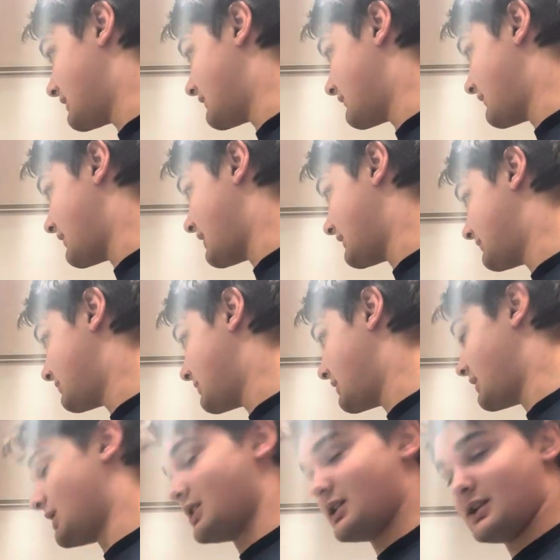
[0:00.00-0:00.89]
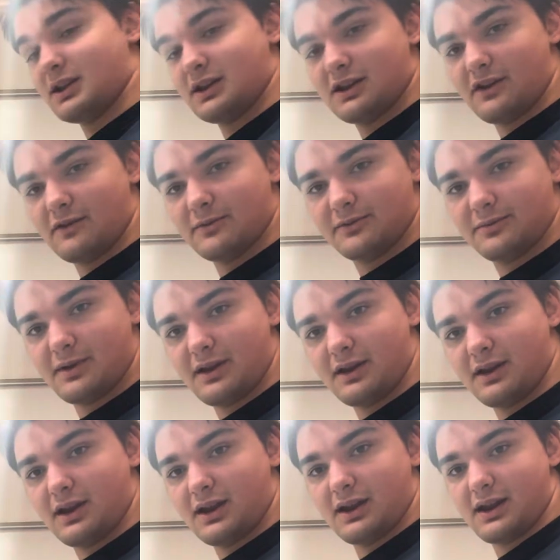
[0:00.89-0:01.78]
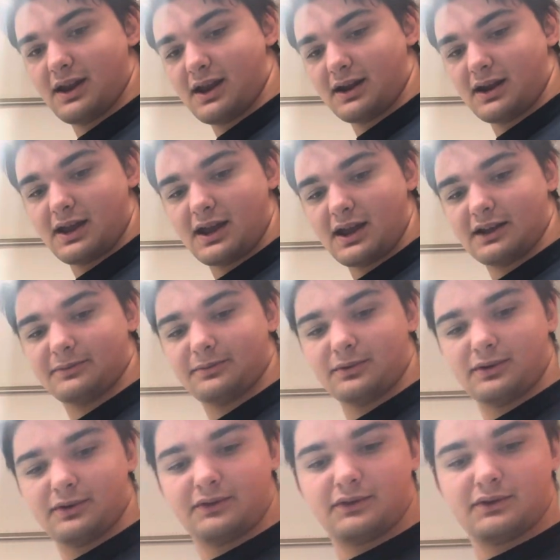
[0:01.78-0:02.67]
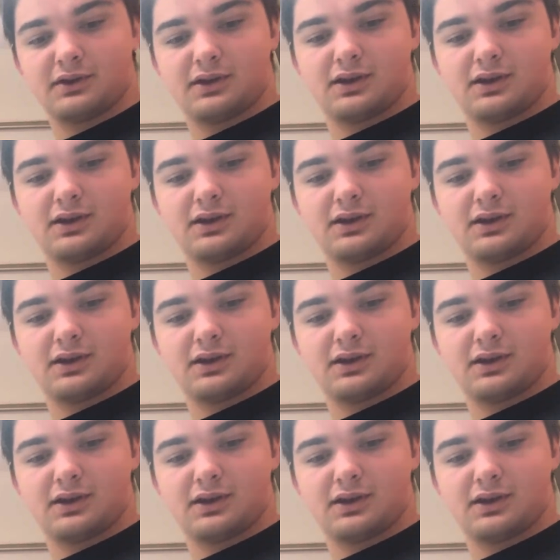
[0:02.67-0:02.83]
investment, government spending, and net exports